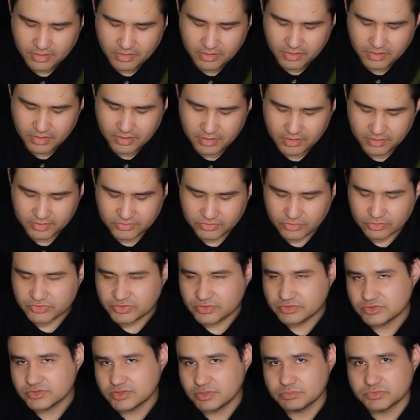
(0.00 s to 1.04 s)
It
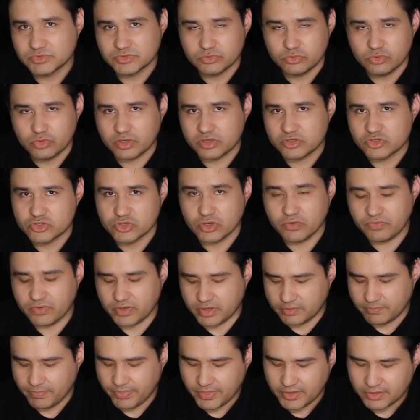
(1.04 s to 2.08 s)
doesn't seem you're
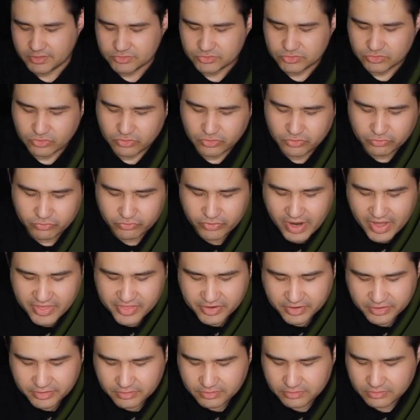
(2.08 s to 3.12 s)
shuffling. So
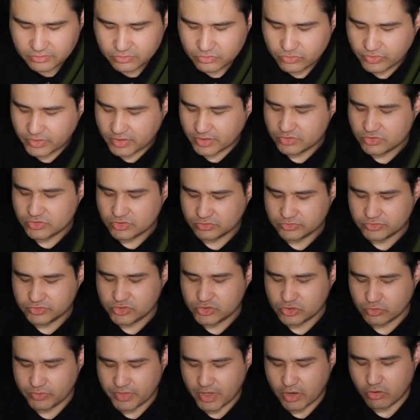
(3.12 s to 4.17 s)
rather, you can just
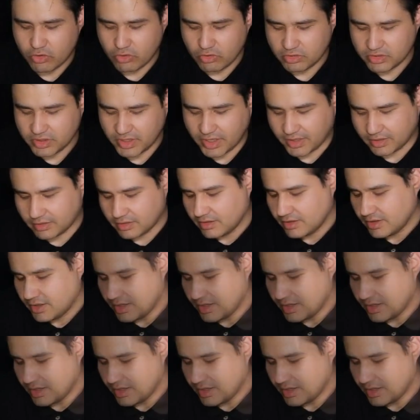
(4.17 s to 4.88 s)
show the whole deck.